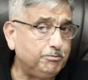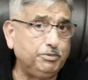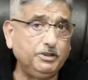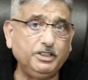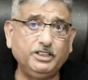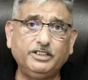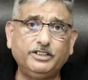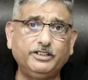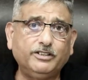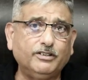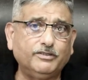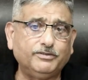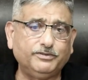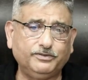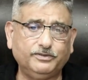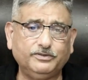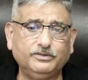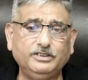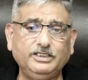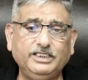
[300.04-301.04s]
period of
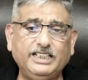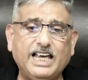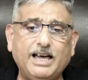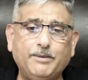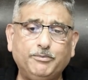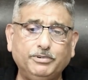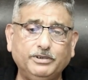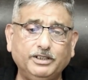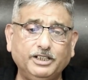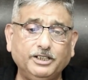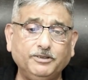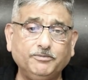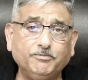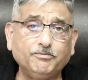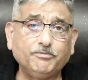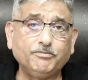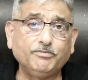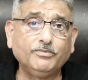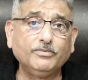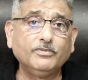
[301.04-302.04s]
the happening.
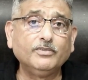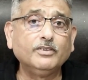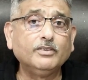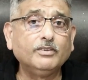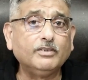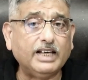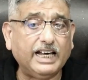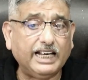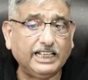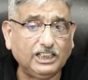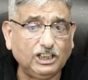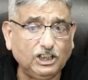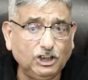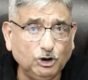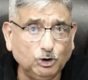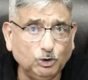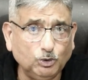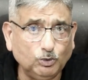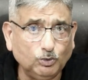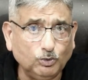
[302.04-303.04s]
Thank
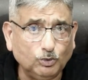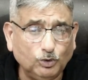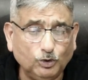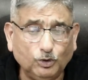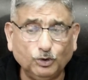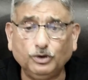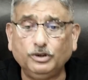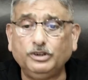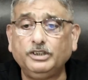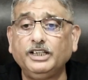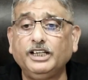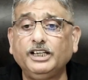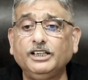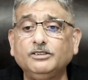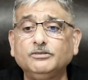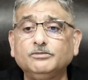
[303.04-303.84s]
you. Good day.